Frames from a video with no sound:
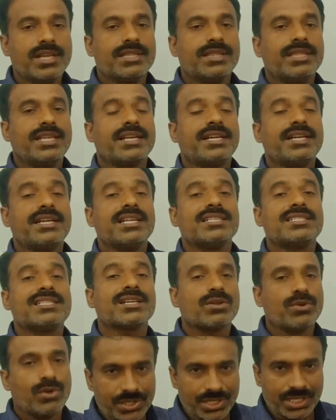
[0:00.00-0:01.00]
Then it is a
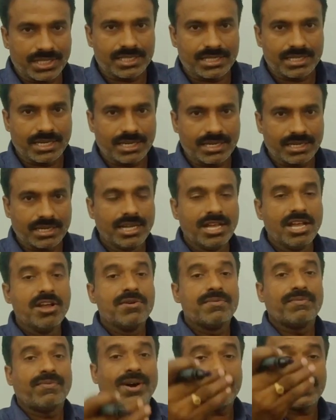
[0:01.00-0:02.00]
closing stock.
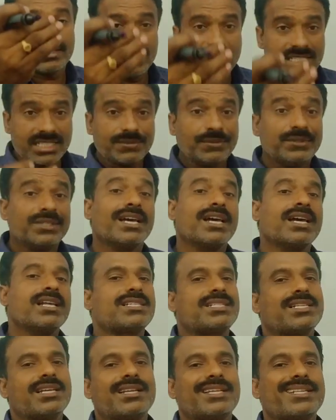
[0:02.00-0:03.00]
For this
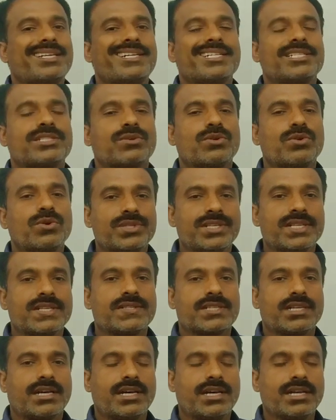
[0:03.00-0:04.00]
financial year, it is closing
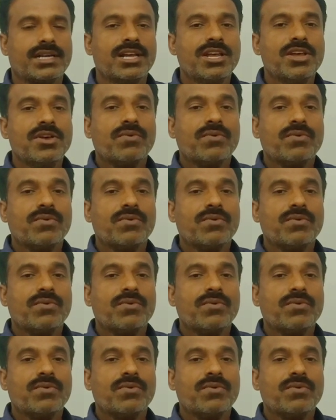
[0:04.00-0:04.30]
stock.